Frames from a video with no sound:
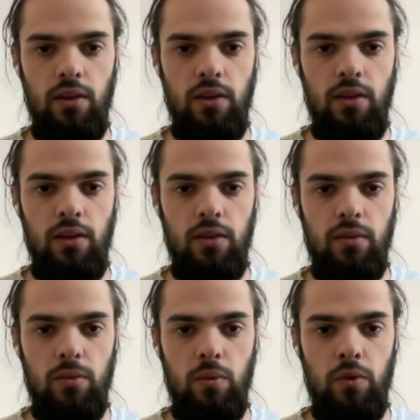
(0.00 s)
And
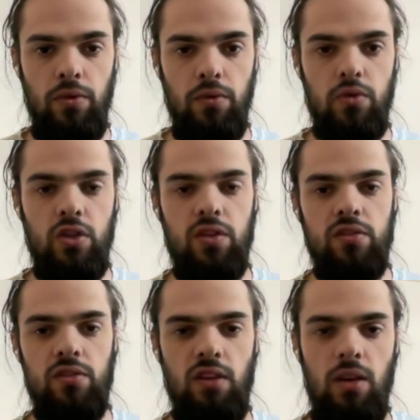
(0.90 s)
we want to change
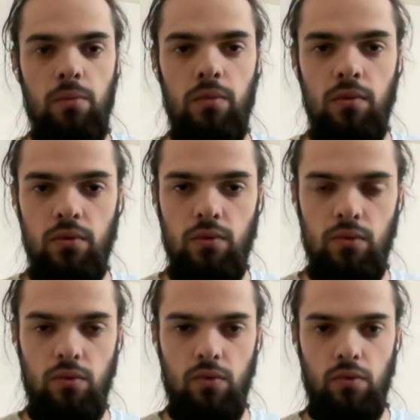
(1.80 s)
the name
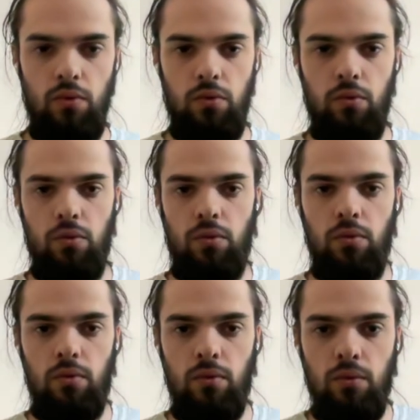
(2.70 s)
to
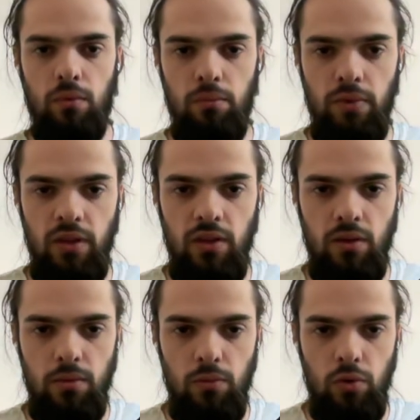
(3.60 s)
be
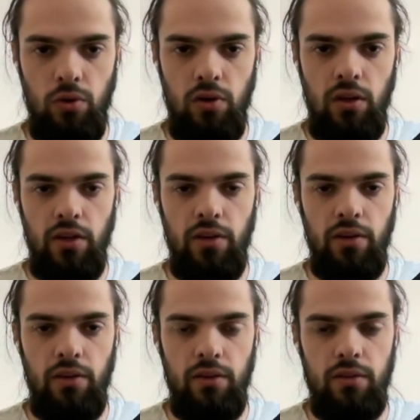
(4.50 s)
more clear
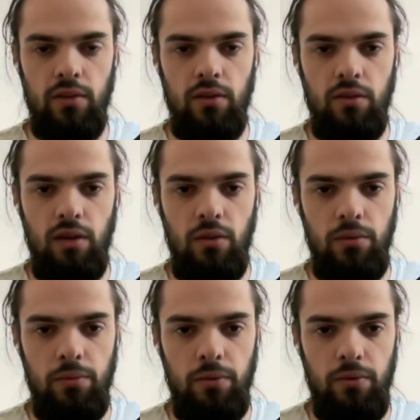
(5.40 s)
in the
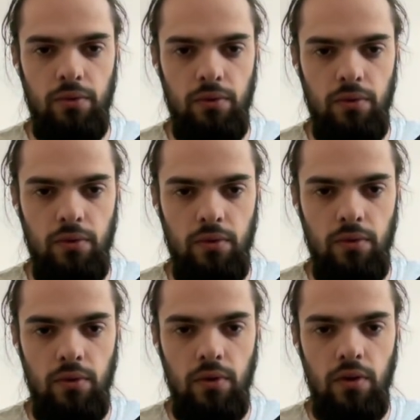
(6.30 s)
output.
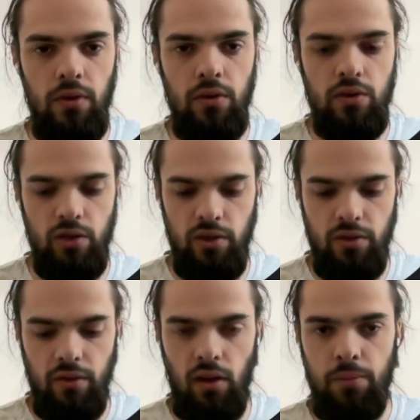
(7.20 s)
Grant
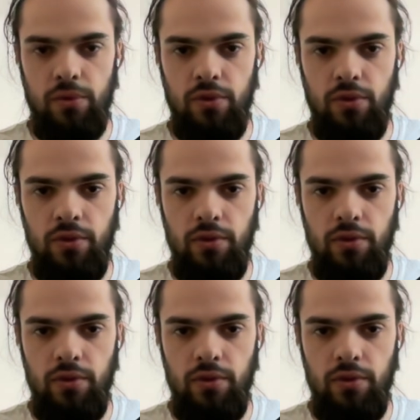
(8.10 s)
capture,